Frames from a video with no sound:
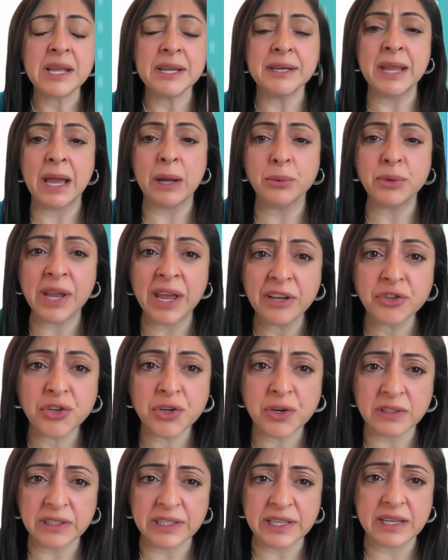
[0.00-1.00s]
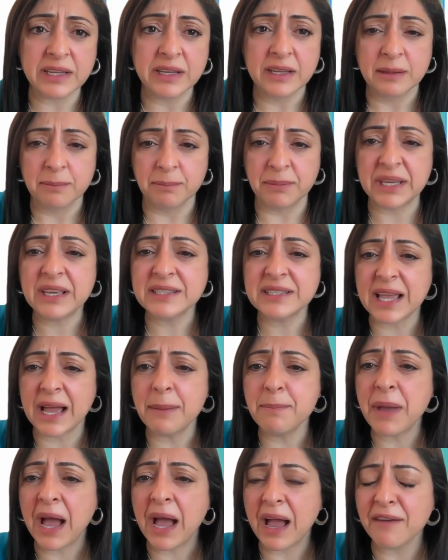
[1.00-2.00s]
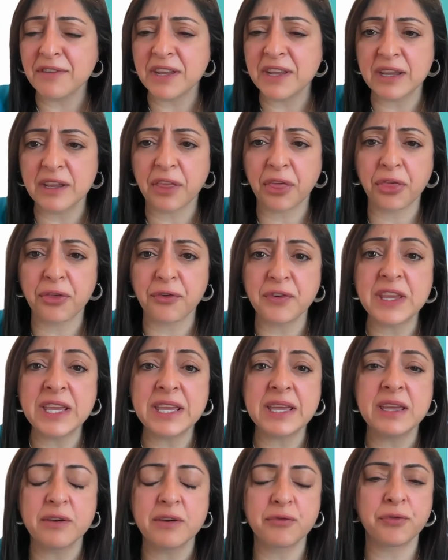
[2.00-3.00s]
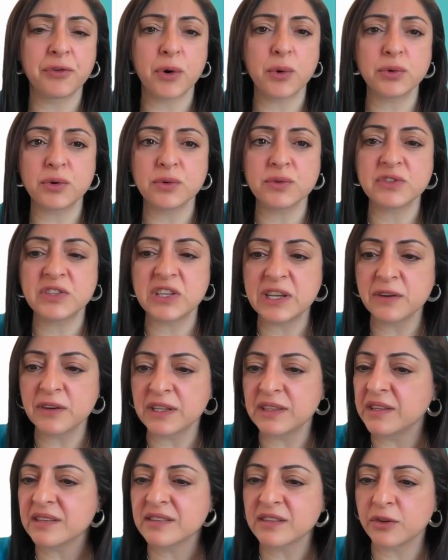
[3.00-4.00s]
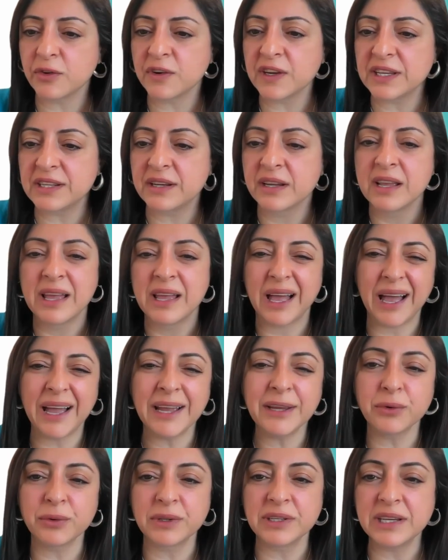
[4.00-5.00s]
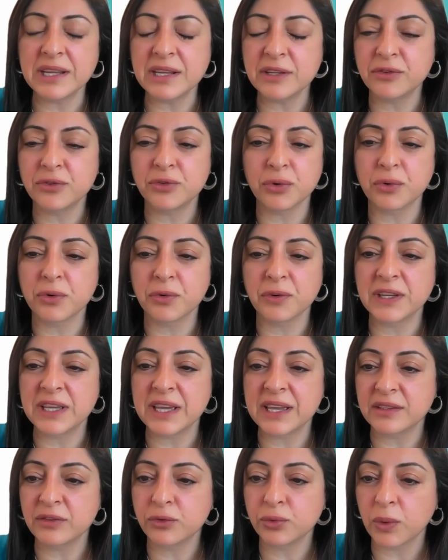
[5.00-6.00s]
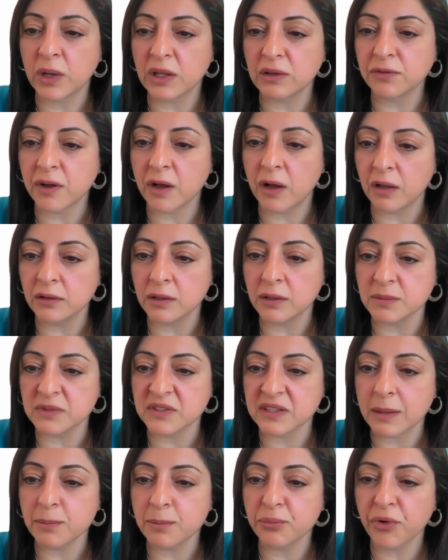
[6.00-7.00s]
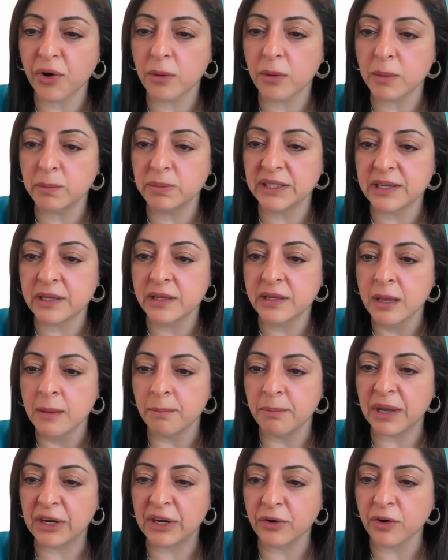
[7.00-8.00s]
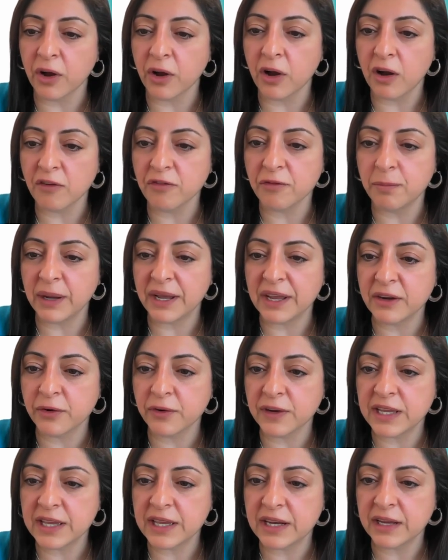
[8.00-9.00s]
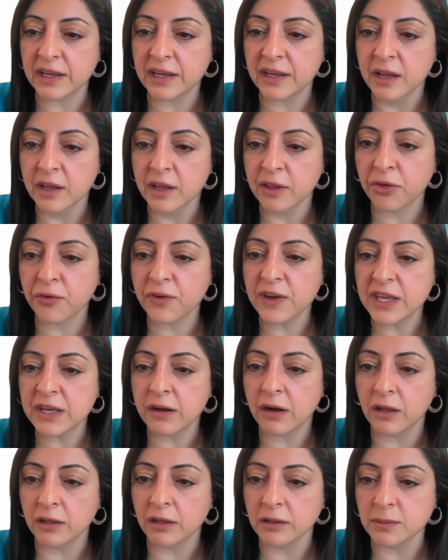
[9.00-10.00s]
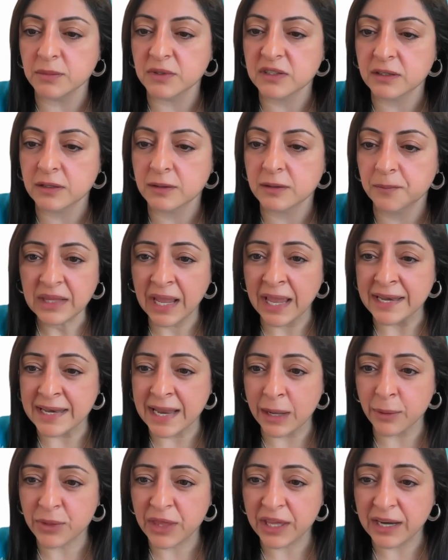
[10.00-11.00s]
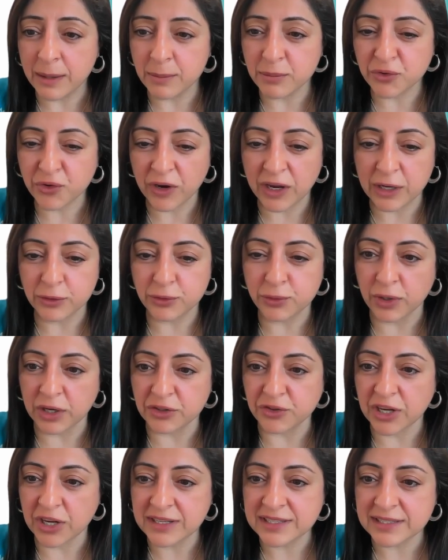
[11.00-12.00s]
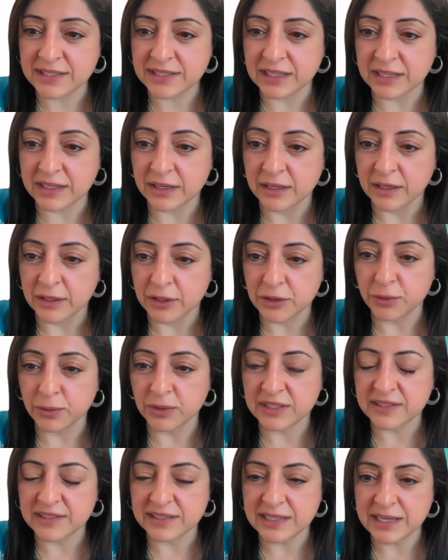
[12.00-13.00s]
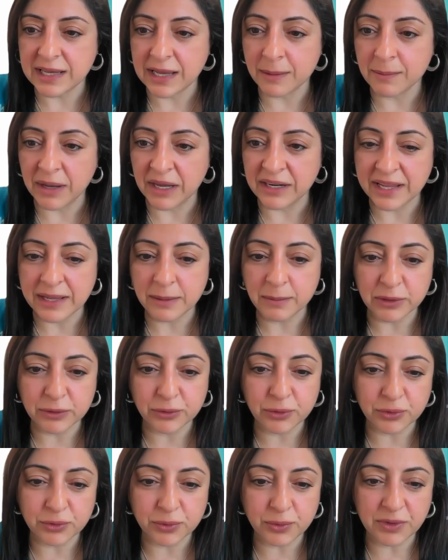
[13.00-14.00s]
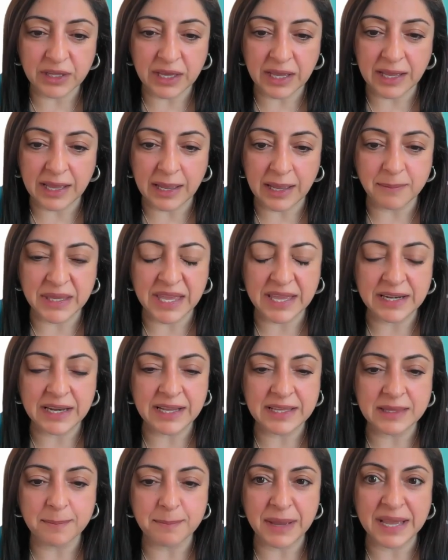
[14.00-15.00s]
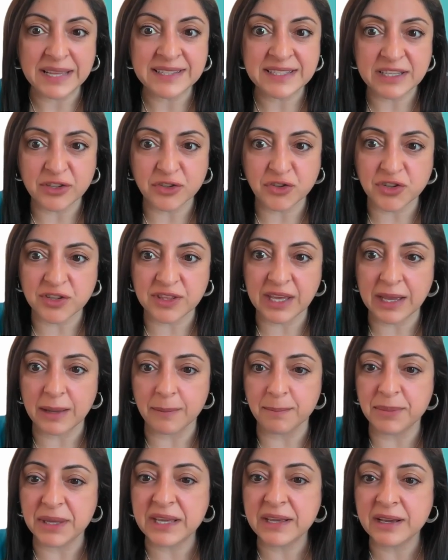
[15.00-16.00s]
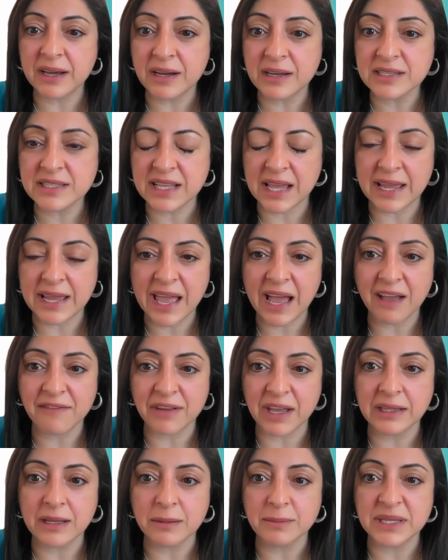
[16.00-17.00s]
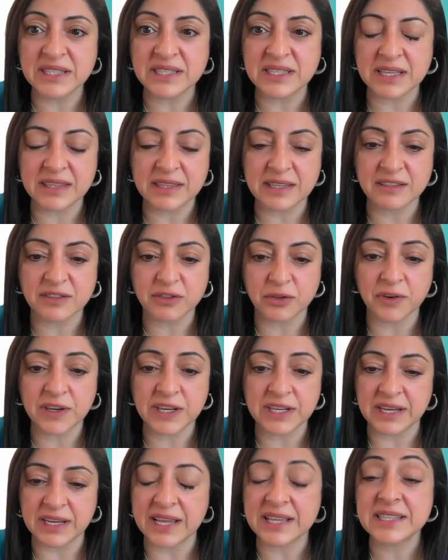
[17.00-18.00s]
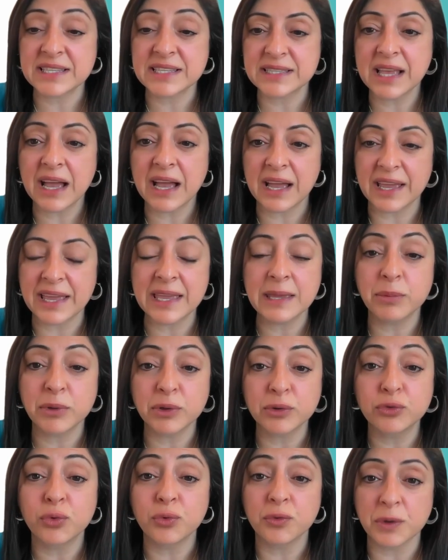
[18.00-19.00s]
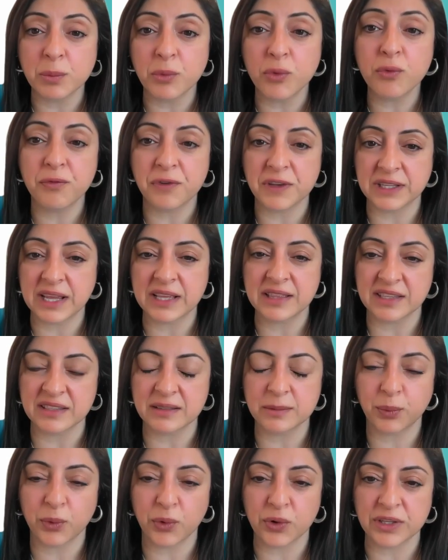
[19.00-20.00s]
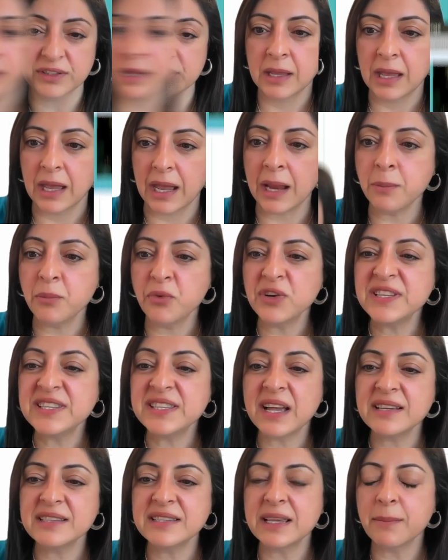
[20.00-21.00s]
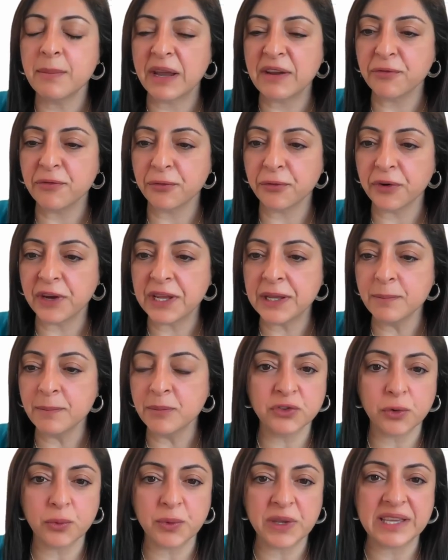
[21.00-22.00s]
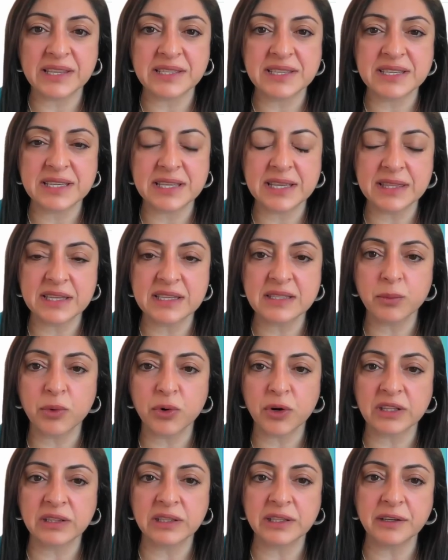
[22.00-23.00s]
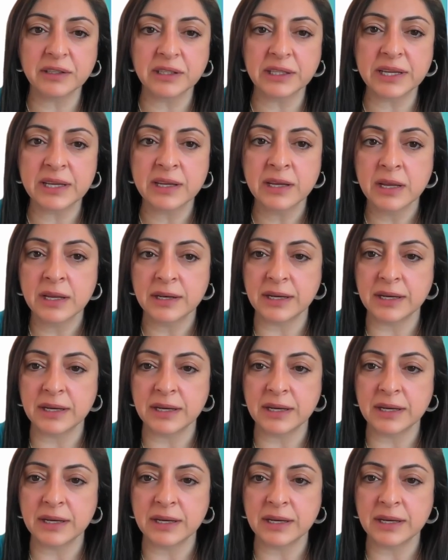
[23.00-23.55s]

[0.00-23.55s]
Now, naturally, because I'm having 3 photos here in this grid, I don't need to create 12 columns. I'm probably better off by creating 3 columns. And now that I'm trying to adjust it, you will see I'm unable to do that. I'm getting the message that because I have elements in this grid, it's not able to remove it at this point. I'm resizing my frame so we can see this more clearly.